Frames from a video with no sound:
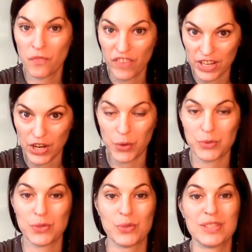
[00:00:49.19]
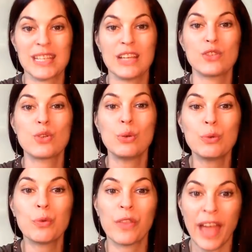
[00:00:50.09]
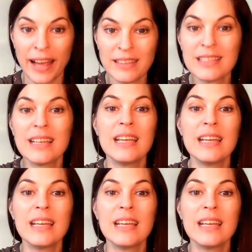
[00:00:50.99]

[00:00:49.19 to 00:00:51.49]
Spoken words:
video. So stay tuned for that.